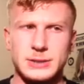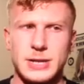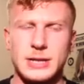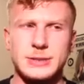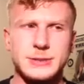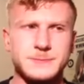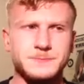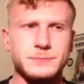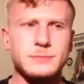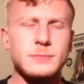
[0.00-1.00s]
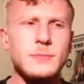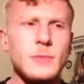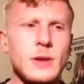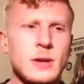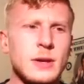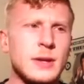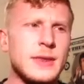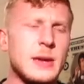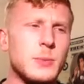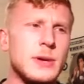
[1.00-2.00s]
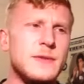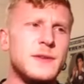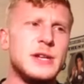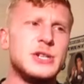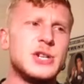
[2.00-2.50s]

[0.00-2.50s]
and guts. Then we finish